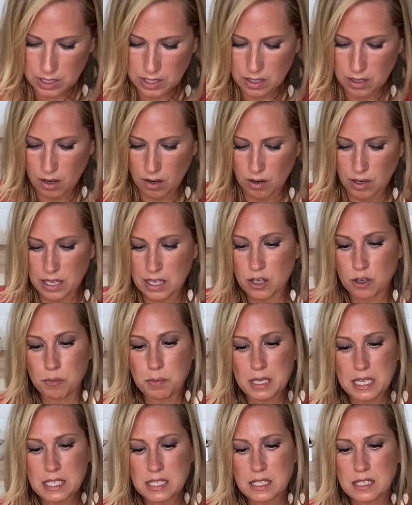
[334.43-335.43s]
are inner
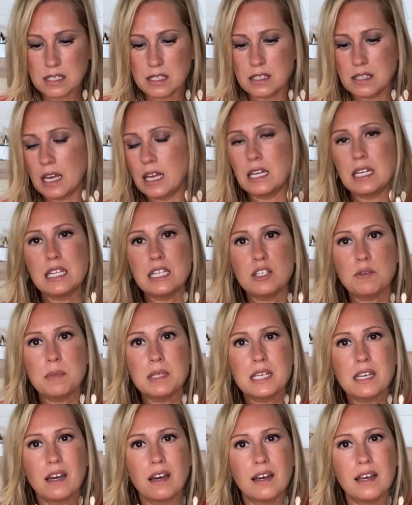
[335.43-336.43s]
pieces that need to be
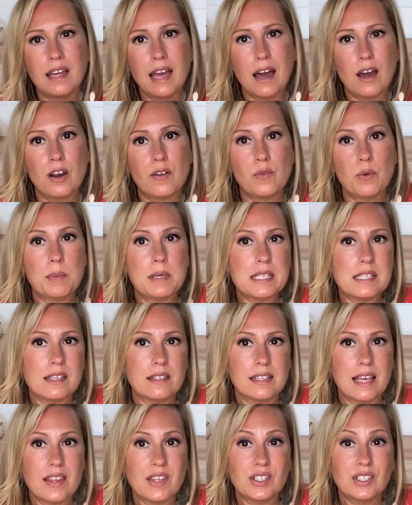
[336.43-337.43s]
cut out of a piece of
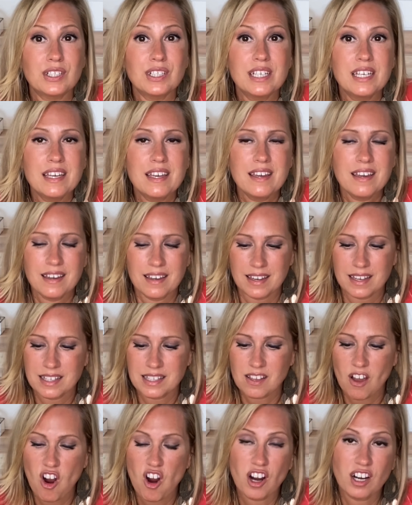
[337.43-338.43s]
leather, it's
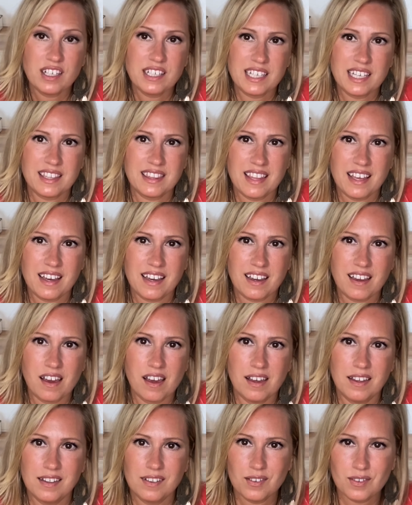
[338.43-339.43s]
hard to get that
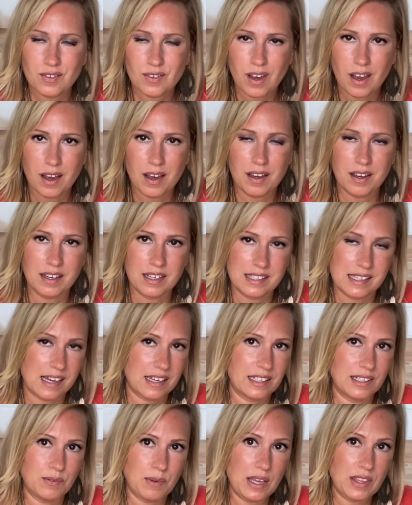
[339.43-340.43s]
cut
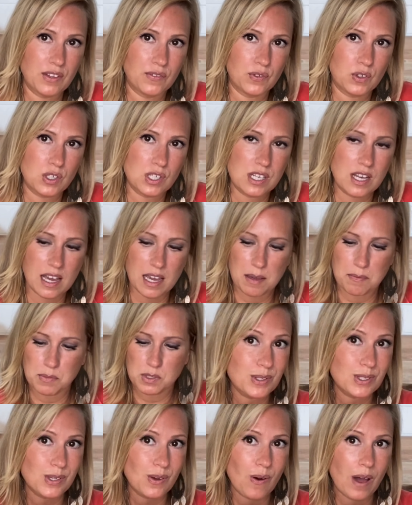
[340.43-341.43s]
exactly right the first time.
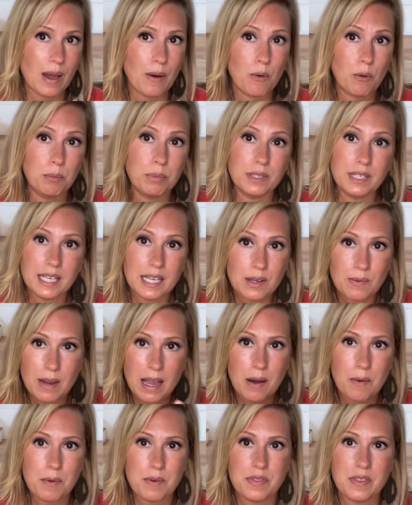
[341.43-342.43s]
So I will play
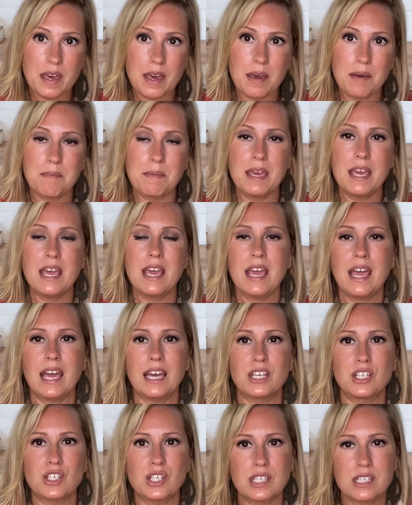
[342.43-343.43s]
around with them
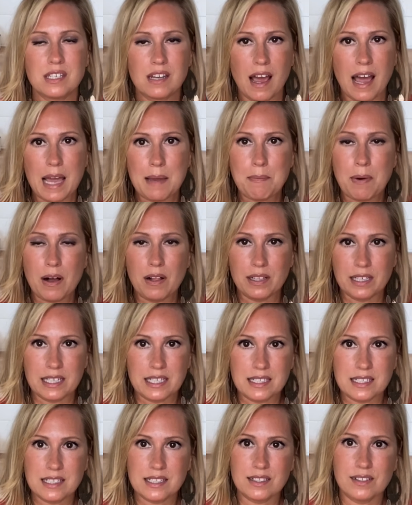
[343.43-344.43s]
and just eyeball it
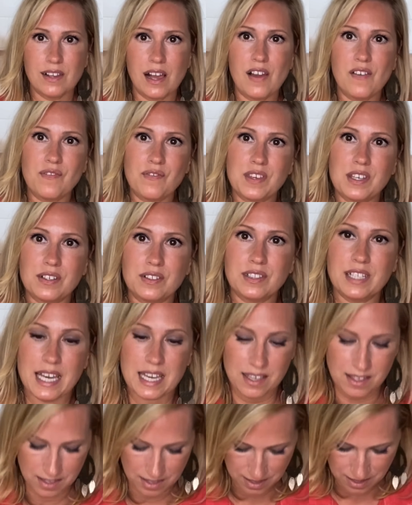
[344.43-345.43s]
until I feel like
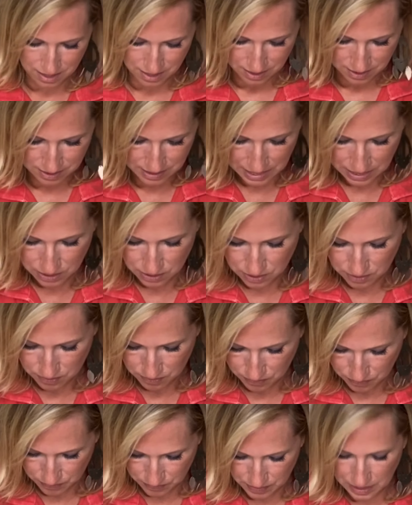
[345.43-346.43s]
they
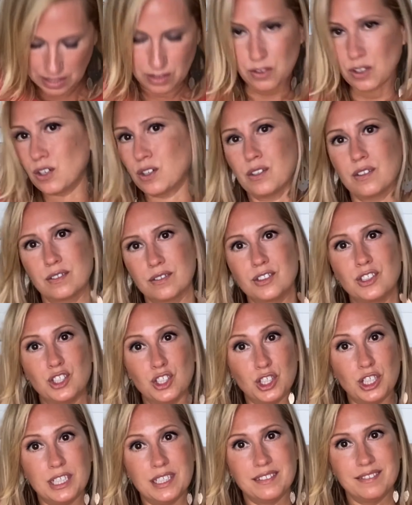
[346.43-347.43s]
look
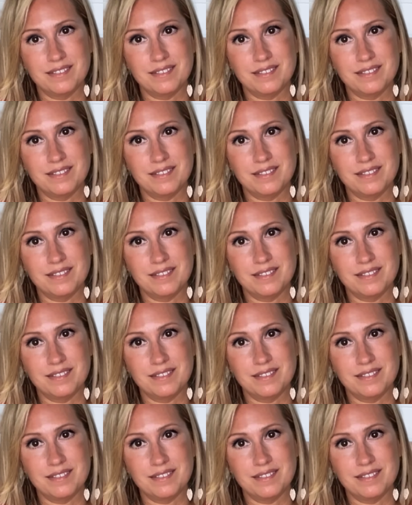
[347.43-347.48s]
good.